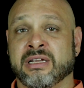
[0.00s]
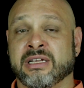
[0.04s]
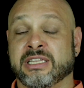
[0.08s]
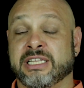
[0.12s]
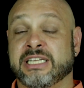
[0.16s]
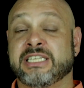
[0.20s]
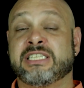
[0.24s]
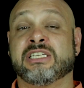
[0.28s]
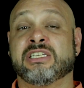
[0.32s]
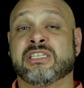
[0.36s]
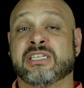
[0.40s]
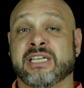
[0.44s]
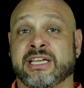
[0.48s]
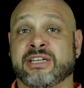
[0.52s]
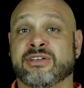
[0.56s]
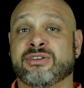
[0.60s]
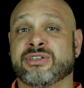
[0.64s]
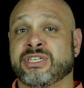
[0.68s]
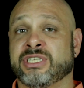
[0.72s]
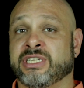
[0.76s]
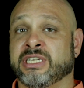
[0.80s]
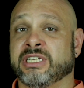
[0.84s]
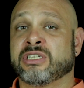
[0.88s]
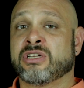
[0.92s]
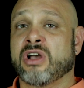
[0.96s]
listen to
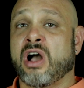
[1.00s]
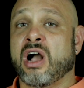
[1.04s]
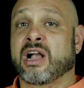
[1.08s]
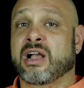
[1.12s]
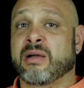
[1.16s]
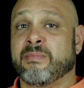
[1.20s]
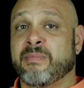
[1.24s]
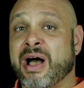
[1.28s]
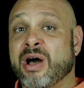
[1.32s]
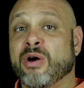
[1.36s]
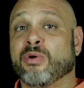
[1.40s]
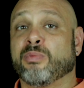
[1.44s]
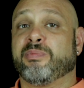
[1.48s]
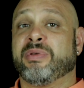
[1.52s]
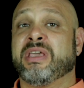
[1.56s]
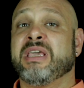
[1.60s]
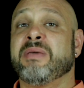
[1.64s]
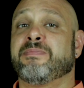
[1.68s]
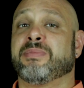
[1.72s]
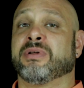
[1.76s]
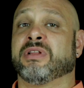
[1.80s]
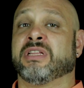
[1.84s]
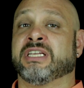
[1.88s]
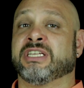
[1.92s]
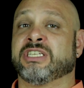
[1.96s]
interesting talk about
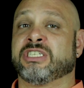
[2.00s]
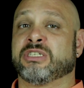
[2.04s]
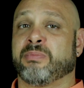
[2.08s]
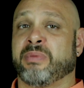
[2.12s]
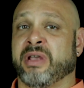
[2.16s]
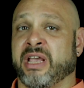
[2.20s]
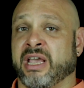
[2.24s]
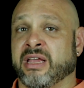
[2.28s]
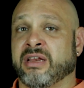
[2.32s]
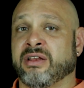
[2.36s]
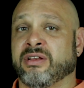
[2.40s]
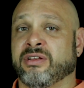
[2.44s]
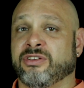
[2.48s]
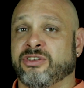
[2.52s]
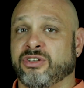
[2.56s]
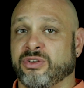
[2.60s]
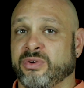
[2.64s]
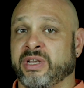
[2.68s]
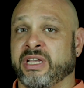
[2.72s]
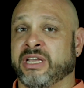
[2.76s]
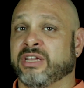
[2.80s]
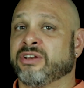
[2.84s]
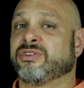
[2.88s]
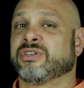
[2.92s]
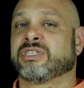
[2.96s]
people in Japan
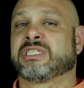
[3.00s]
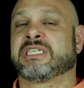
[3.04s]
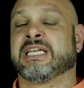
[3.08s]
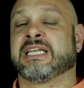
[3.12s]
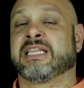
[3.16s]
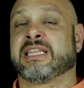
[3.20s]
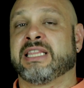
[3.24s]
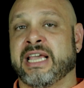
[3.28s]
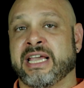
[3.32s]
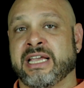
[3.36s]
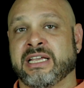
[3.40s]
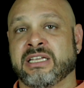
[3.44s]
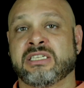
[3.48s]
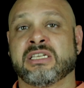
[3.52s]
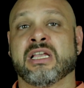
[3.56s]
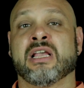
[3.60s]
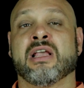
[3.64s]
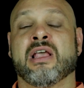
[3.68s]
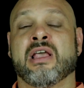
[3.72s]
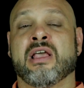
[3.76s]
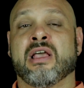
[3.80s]
doing interesting things,